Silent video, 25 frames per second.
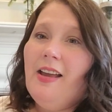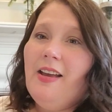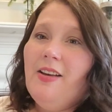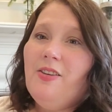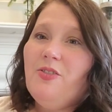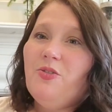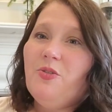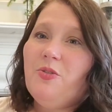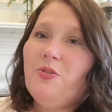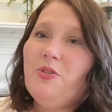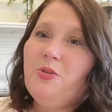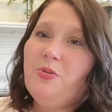
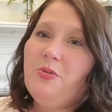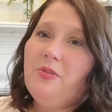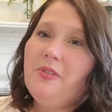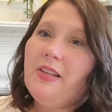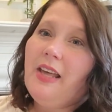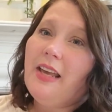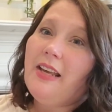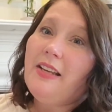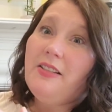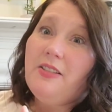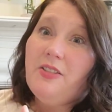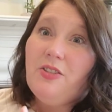So she was
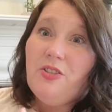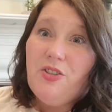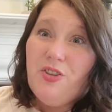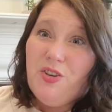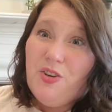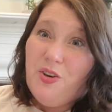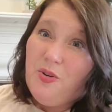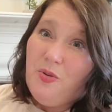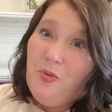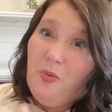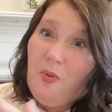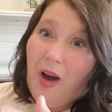like, do
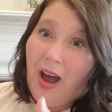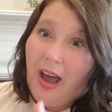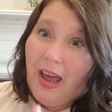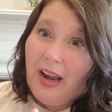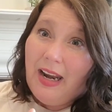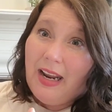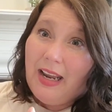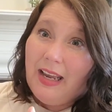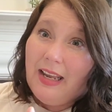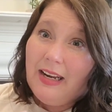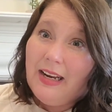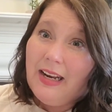you
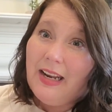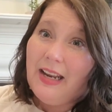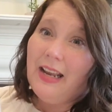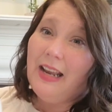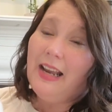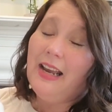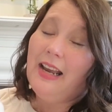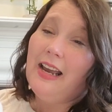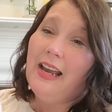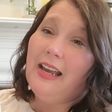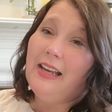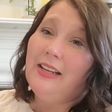want it?
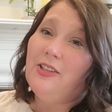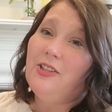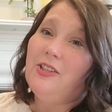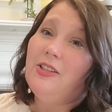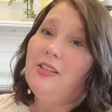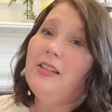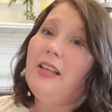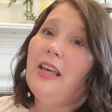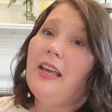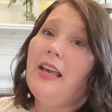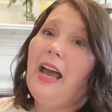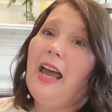
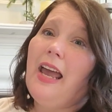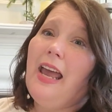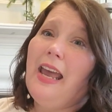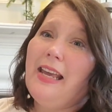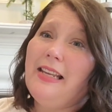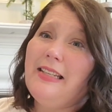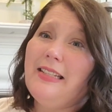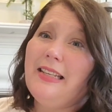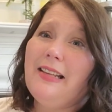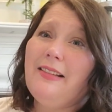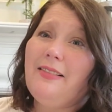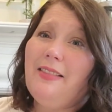she's like, I
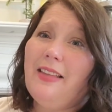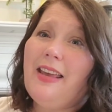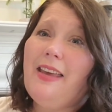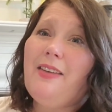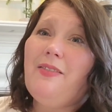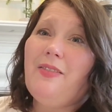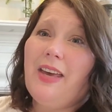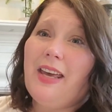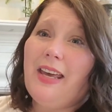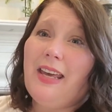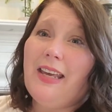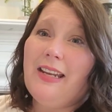hate to
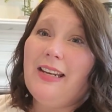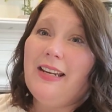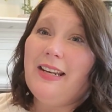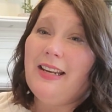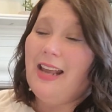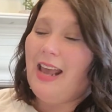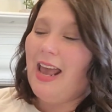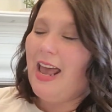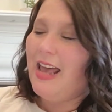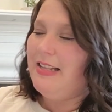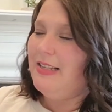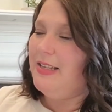leave it.
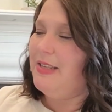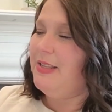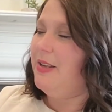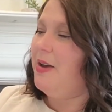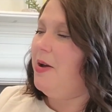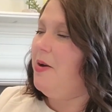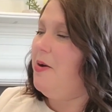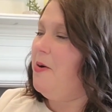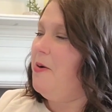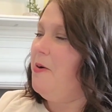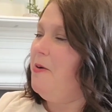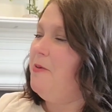And
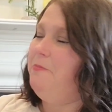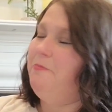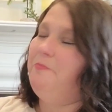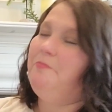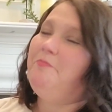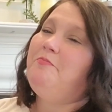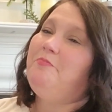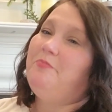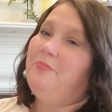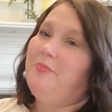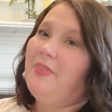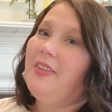so
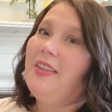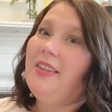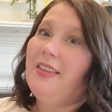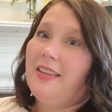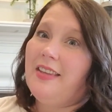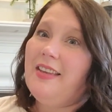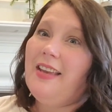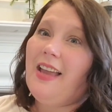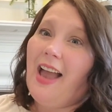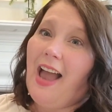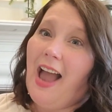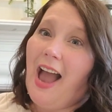
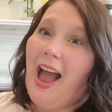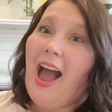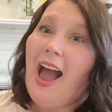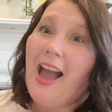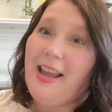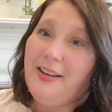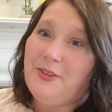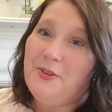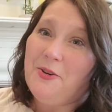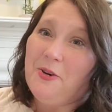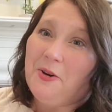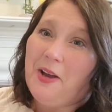
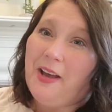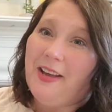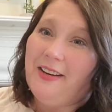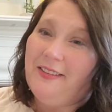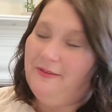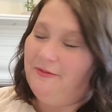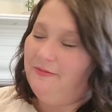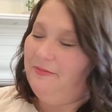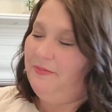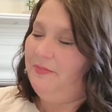I took it.